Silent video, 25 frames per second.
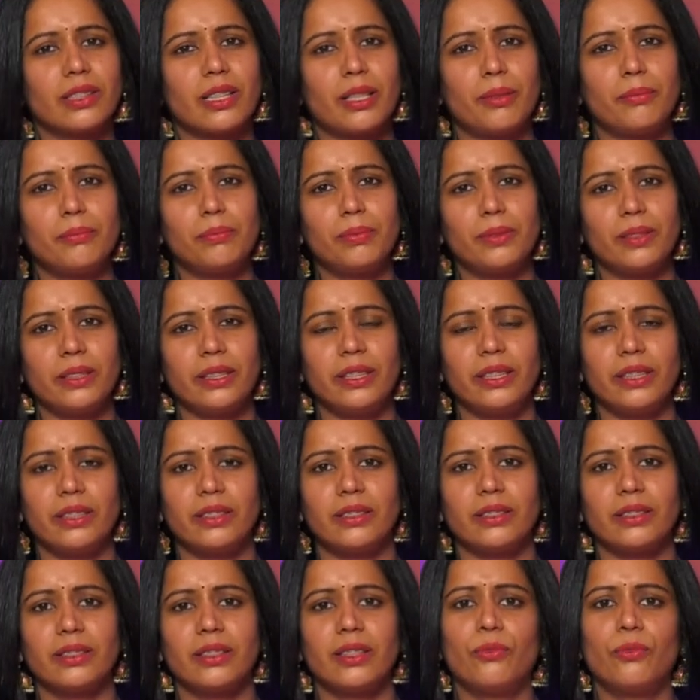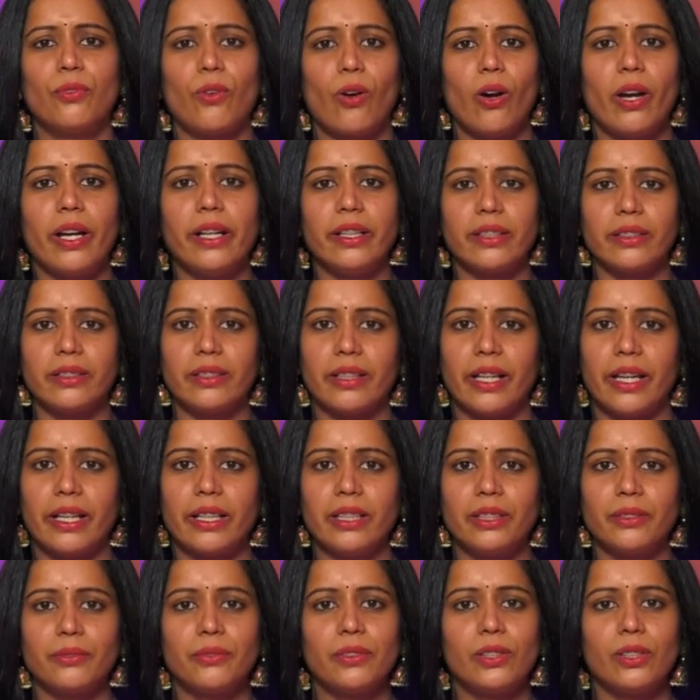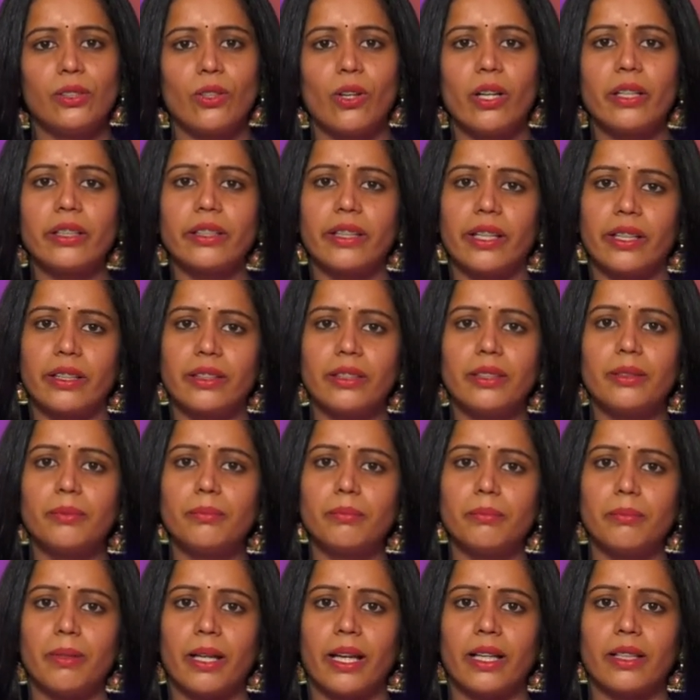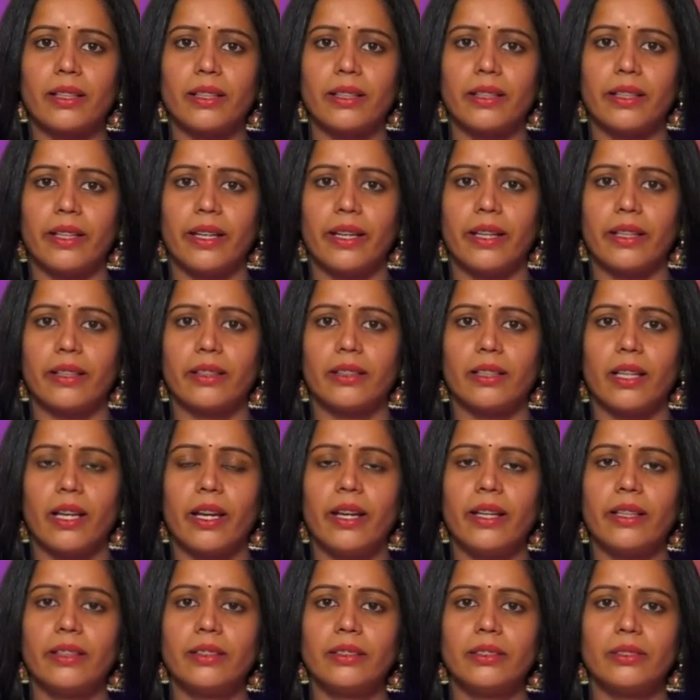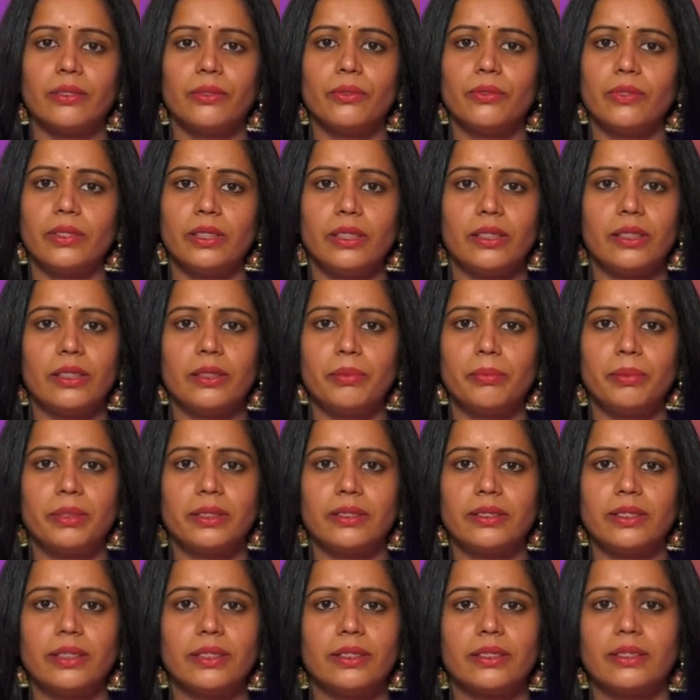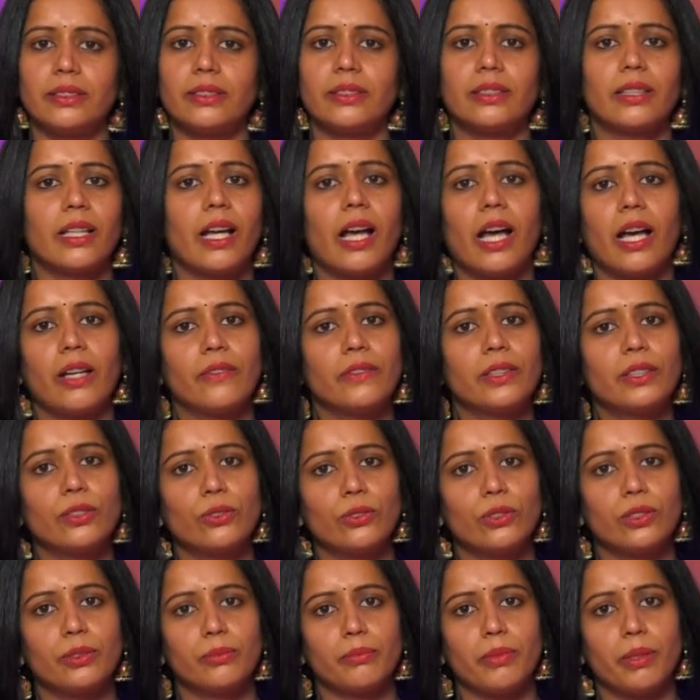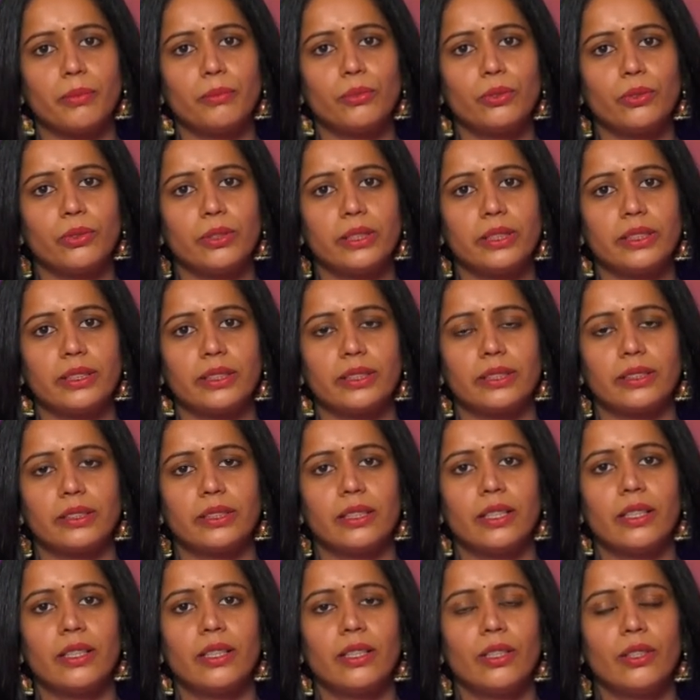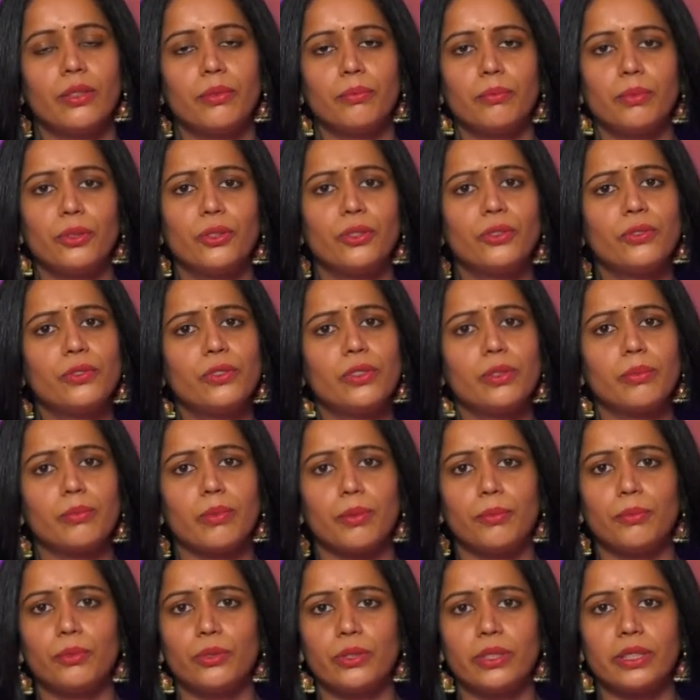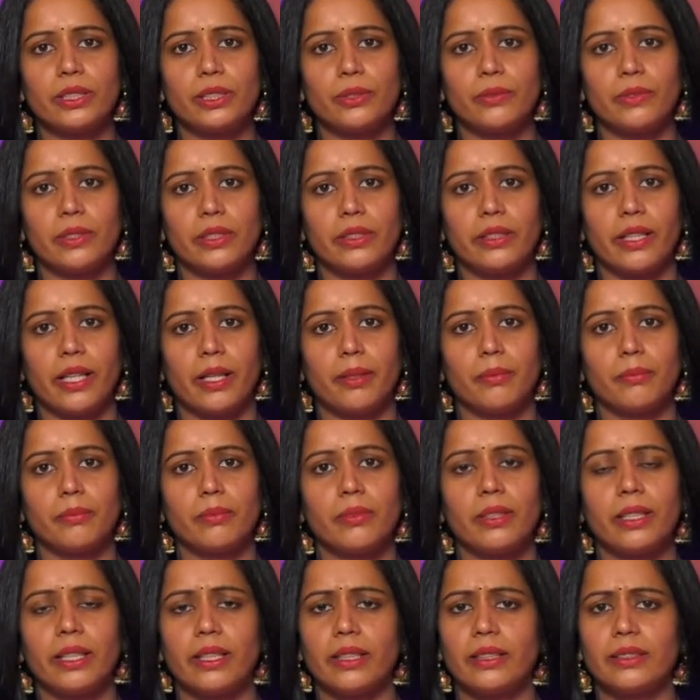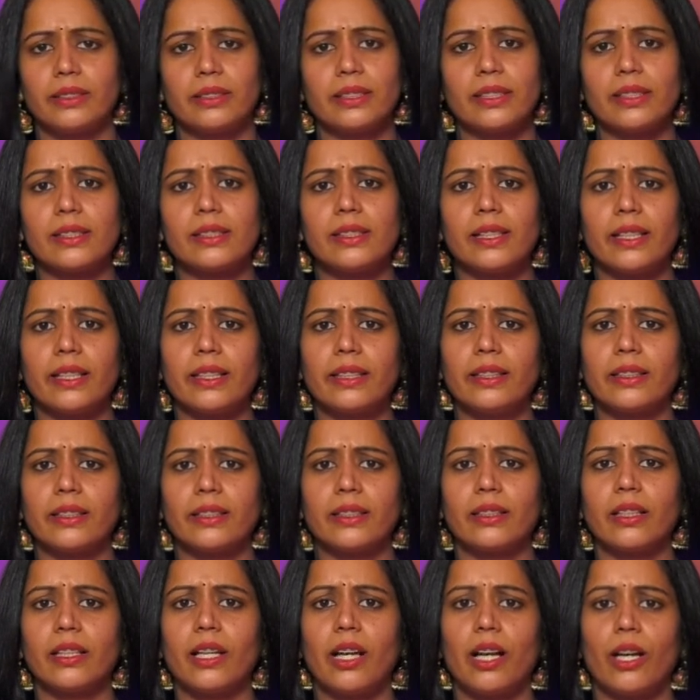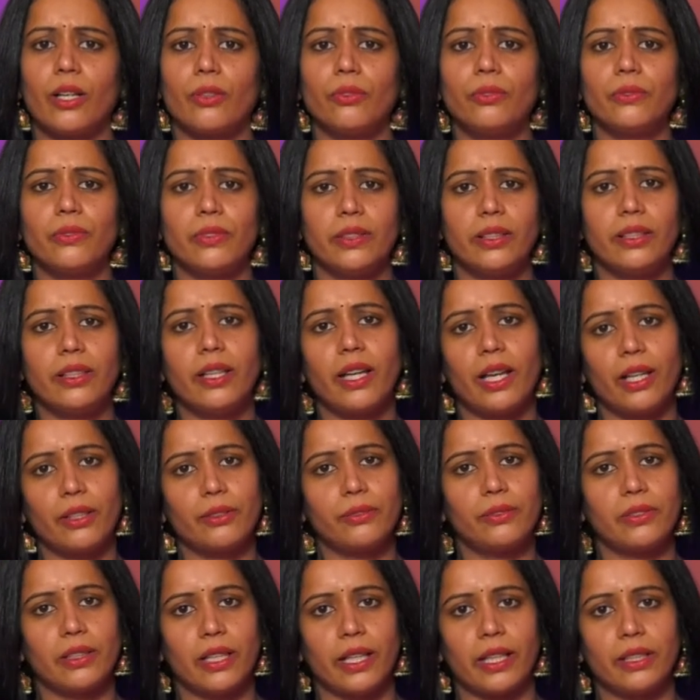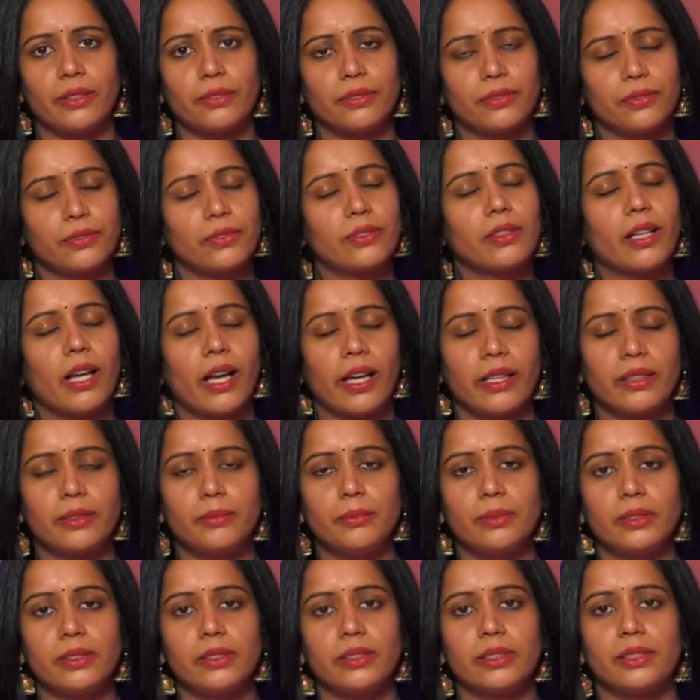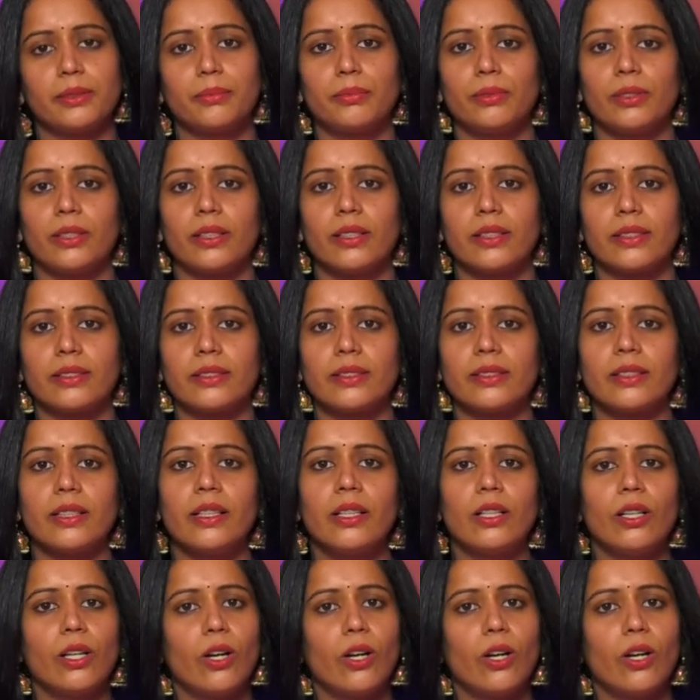complete void, right? We'll not get them back again. And we'll be just having those memories, beautiful memories with them. Like, just like how we have life, animals, birds,